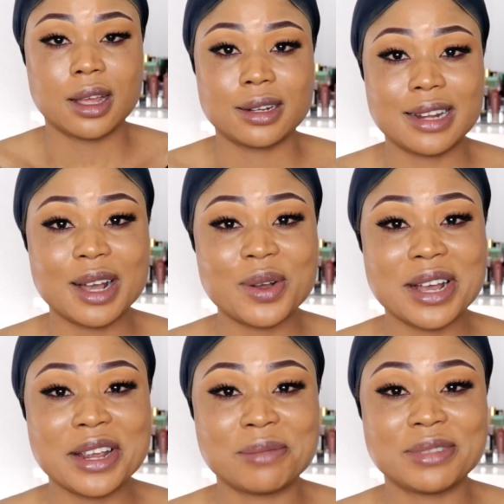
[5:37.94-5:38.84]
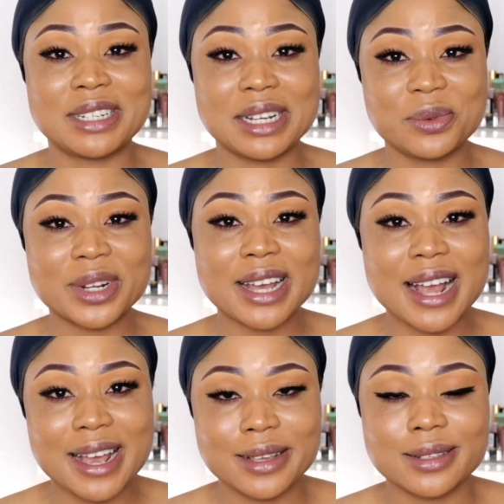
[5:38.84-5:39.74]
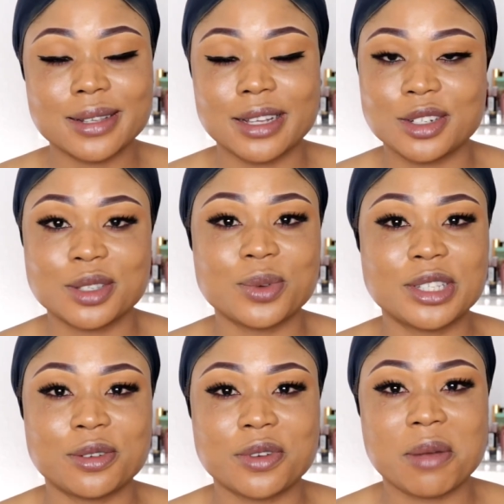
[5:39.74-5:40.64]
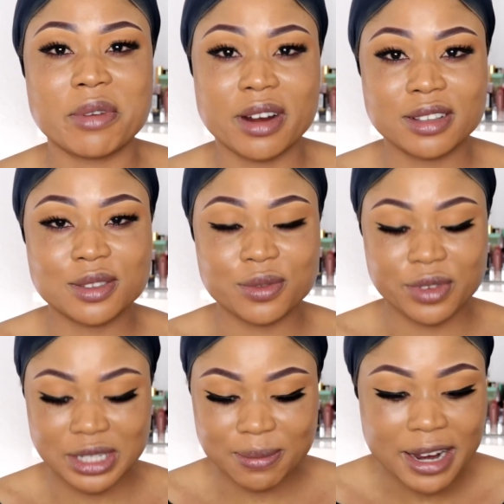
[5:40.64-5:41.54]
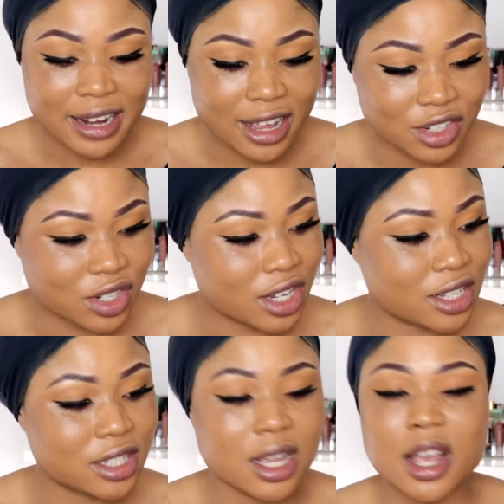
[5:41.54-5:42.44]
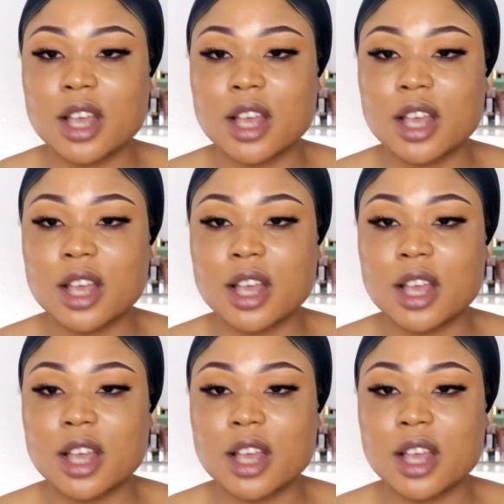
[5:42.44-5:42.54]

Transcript: Now I am done with the eyes. I just went off camera to fix my lashes.